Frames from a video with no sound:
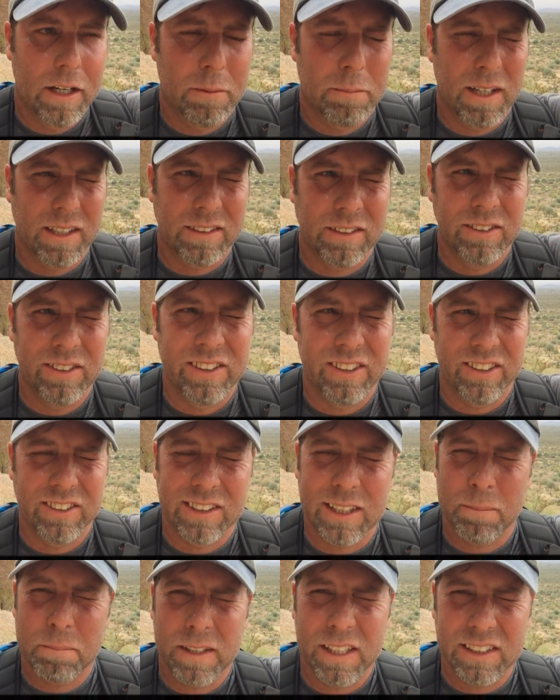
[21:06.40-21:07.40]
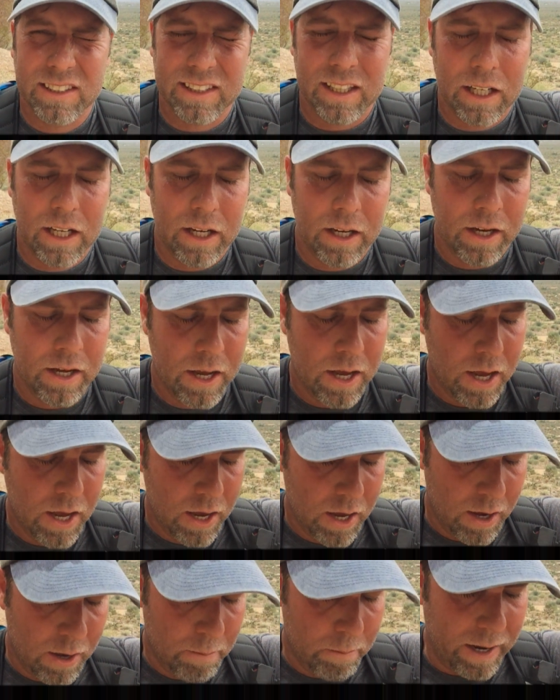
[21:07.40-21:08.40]
About 2/3 up this
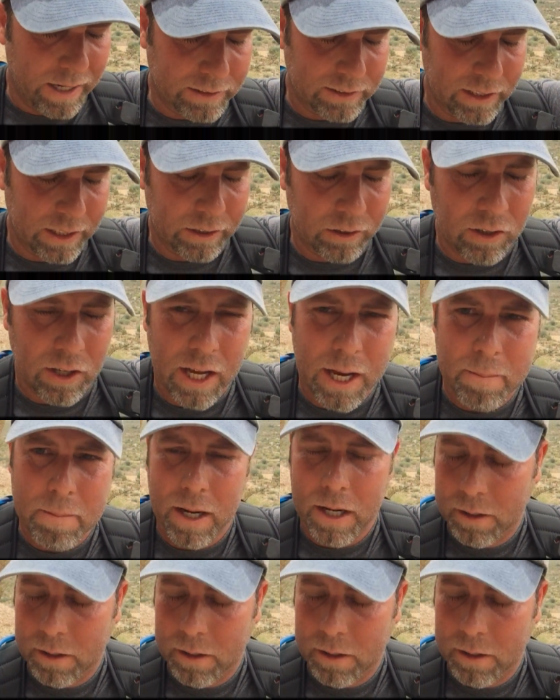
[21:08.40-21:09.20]
backside climb.